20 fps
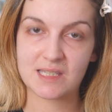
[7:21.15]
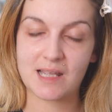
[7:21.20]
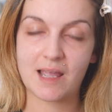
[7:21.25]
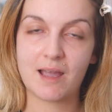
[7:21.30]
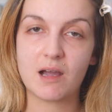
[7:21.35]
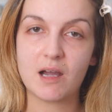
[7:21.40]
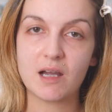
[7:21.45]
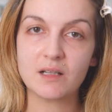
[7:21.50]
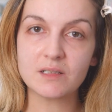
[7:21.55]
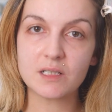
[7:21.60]

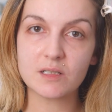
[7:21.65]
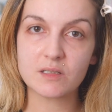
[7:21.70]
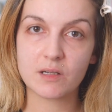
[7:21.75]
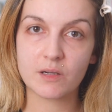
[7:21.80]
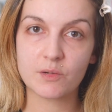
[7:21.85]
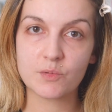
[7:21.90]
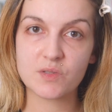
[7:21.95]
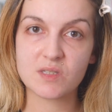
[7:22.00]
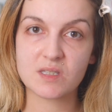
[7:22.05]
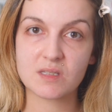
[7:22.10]
Their
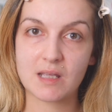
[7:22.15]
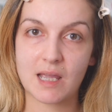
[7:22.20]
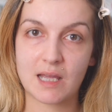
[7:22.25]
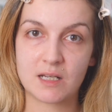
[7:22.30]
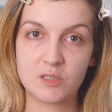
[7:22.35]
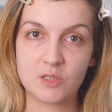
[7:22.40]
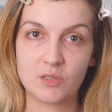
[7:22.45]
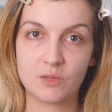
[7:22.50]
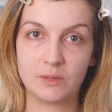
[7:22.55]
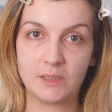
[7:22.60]
undertones
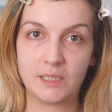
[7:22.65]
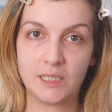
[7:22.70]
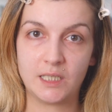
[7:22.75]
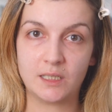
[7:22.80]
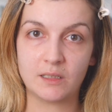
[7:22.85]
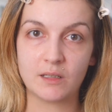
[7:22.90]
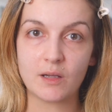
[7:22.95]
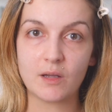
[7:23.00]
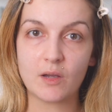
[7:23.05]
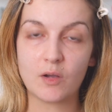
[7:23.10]
tend to
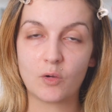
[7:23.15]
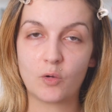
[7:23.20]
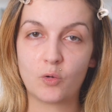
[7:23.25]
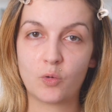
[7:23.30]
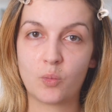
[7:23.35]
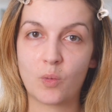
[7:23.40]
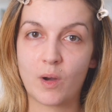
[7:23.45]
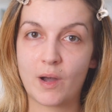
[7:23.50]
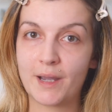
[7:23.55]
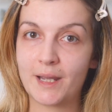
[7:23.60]
lean
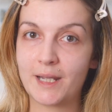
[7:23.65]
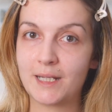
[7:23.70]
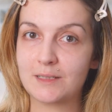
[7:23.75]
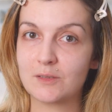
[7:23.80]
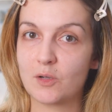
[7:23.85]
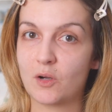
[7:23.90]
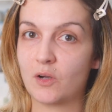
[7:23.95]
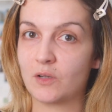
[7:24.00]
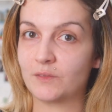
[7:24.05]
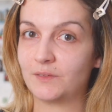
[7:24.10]
quite
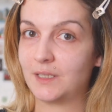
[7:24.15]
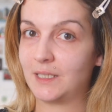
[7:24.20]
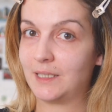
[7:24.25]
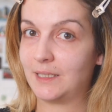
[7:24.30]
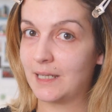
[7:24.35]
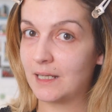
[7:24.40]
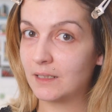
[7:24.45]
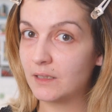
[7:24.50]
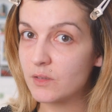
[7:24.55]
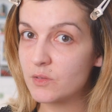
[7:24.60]
on the
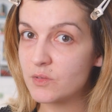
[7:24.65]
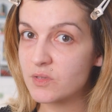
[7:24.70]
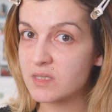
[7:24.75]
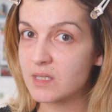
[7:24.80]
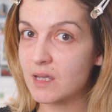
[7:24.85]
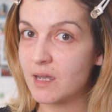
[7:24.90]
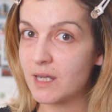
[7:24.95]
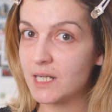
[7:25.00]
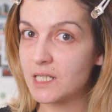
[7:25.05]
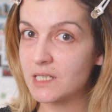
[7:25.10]
yellow
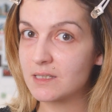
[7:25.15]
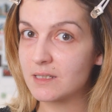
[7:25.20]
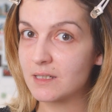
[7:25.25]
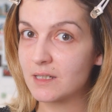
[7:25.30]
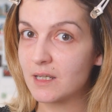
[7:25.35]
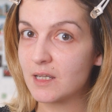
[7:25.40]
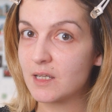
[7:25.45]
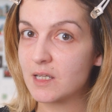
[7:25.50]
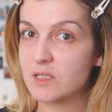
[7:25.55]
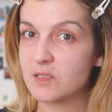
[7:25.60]
side,
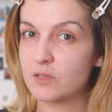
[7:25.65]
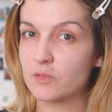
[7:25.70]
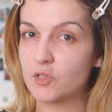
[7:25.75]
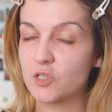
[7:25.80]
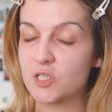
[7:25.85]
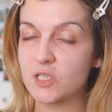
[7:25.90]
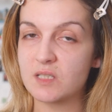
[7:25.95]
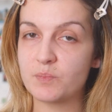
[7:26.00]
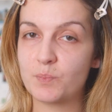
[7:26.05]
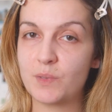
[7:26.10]
so
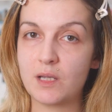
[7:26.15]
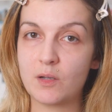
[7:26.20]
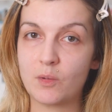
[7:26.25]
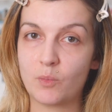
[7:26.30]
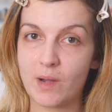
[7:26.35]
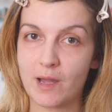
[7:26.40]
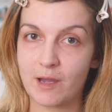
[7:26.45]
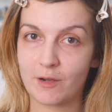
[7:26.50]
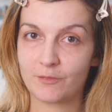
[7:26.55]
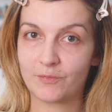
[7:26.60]
just be
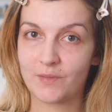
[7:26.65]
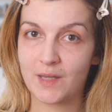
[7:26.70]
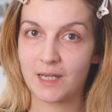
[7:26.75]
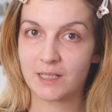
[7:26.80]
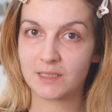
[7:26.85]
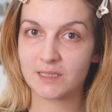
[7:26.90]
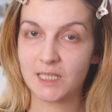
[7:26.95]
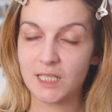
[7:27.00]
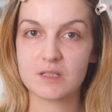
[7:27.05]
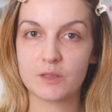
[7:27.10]
aware of
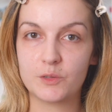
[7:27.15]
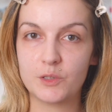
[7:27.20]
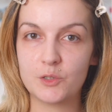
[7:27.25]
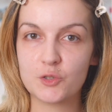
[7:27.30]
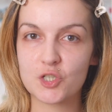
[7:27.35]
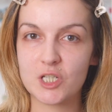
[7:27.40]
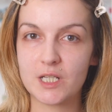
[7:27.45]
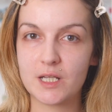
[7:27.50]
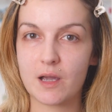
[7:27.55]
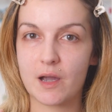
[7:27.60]
that. So
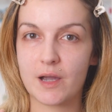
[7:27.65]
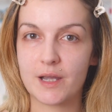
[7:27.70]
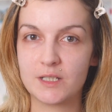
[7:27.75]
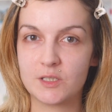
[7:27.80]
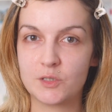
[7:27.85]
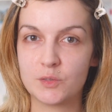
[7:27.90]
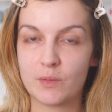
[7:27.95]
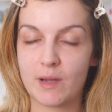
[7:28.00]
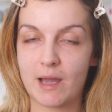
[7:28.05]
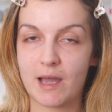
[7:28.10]
usually I
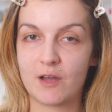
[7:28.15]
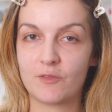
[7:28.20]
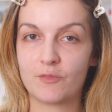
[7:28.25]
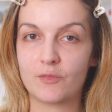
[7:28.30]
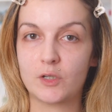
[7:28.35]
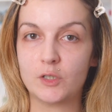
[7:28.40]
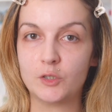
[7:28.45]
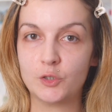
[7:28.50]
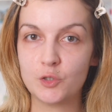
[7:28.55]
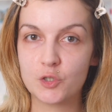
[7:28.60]
do have
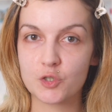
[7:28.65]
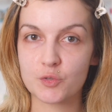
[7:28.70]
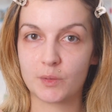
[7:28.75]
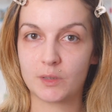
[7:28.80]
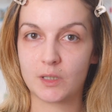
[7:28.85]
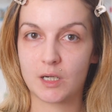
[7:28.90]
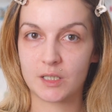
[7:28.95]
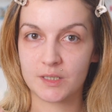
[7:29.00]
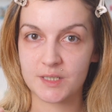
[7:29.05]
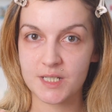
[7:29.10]
a
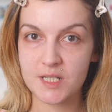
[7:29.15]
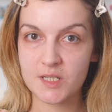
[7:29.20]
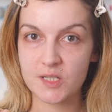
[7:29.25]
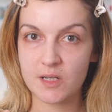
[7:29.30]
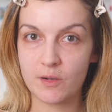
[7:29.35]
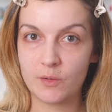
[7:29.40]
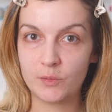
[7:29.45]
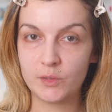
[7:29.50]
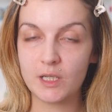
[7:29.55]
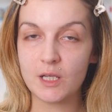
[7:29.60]
neutral
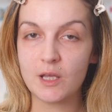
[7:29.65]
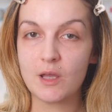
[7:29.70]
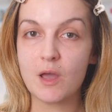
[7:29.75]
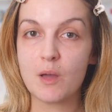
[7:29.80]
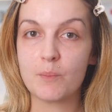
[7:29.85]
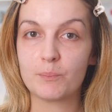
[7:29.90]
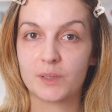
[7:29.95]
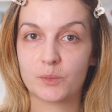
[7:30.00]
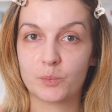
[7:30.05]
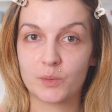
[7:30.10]
undertone,
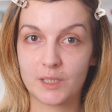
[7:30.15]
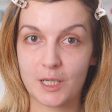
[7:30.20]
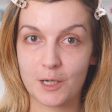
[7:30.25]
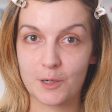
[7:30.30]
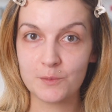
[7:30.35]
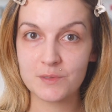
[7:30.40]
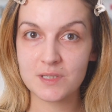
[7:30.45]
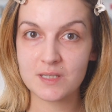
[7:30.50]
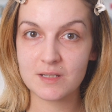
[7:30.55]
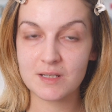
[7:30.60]
but with
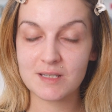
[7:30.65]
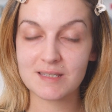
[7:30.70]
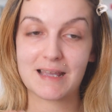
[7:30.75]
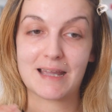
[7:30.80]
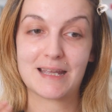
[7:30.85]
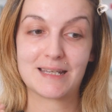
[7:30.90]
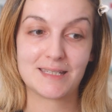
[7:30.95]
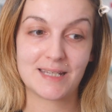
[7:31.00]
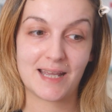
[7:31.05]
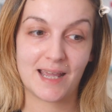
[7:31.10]
Kosas,
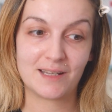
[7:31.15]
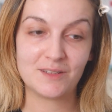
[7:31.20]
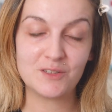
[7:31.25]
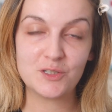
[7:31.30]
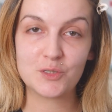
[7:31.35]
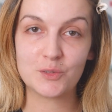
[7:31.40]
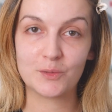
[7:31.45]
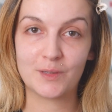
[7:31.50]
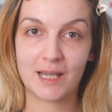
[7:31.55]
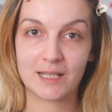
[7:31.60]
I tend
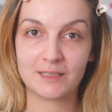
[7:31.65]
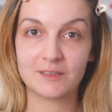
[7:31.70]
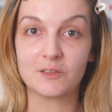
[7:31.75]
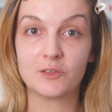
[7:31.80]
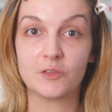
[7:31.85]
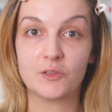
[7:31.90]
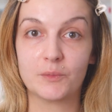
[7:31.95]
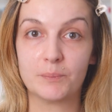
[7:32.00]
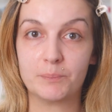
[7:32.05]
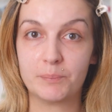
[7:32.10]
to get
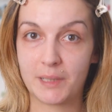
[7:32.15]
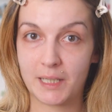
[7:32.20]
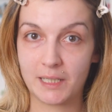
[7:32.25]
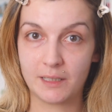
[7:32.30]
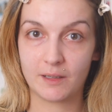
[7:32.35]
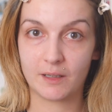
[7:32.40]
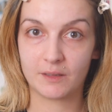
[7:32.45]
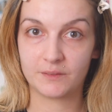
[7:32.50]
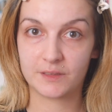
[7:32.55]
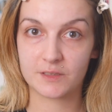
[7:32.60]
the
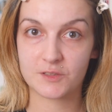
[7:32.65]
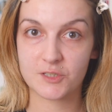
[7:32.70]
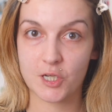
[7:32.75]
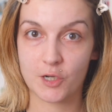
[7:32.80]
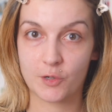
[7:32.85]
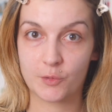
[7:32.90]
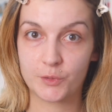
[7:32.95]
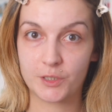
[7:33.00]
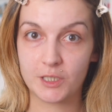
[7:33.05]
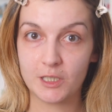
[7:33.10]
pink
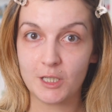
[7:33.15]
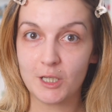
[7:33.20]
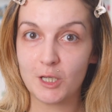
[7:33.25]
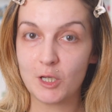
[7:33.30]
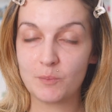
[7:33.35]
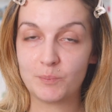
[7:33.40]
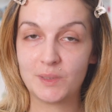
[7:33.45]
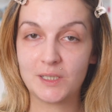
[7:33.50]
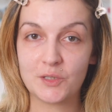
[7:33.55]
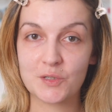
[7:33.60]
undertone
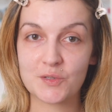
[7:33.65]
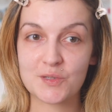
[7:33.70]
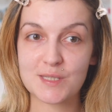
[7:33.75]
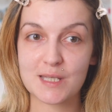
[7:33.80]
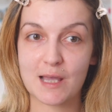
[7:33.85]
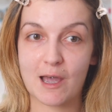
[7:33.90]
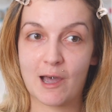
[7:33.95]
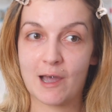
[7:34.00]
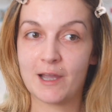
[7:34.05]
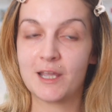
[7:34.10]
because
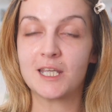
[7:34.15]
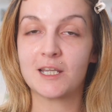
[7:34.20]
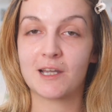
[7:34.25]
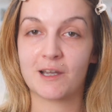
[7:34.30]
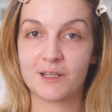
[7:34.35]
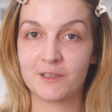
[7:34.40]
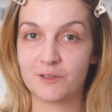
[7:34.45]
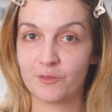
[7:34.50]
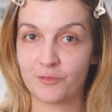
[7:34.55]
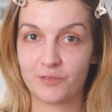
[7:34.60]
I
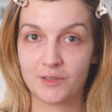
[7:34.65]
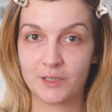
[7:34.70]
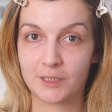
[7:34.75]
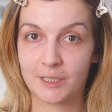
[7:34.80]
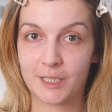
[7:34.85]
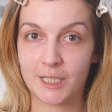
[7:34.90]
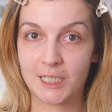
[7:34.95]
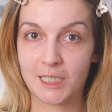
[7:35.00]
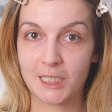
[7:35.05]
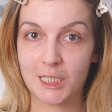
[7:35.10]
kind of feel
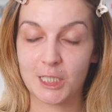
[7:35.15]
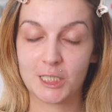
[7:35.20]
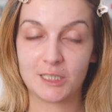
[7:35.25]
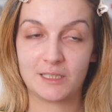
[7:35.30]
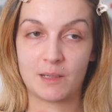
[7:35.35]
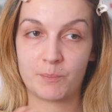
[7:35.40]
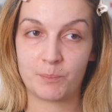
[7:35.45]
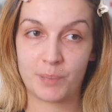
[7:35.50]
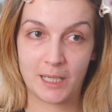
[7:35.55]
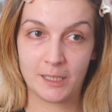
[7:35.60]
like
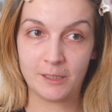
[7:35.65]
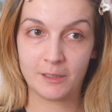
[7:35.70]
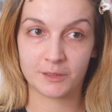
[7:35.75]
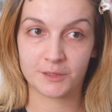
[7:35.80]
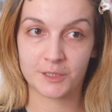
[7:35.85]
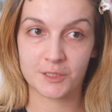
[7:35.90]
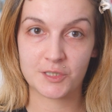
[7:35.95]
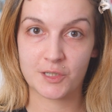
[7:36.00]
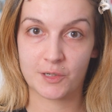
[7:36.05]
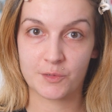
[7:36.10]
their pink
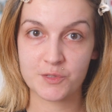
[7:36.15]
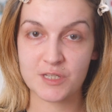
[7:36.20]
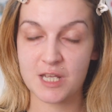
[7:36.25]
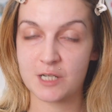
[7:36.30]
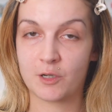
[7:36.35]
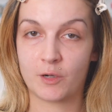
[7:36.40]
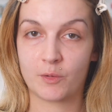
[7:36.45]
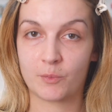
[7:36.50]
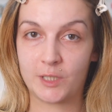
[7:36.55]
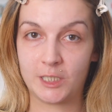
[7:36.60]
undertones are
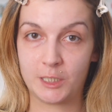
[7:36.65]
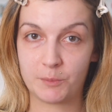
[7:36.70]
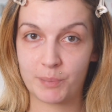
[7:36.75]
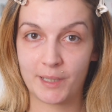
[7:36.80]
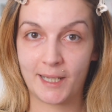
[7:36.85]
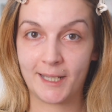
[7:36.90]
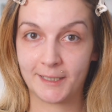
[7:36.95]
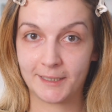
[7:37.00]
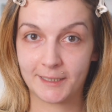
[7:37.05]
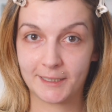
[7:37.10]
not really
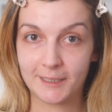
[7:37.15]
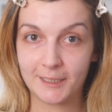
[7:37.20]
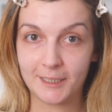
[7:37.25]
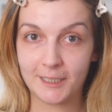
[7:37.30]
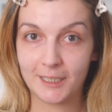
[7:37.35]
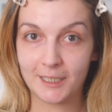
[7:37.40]
pink.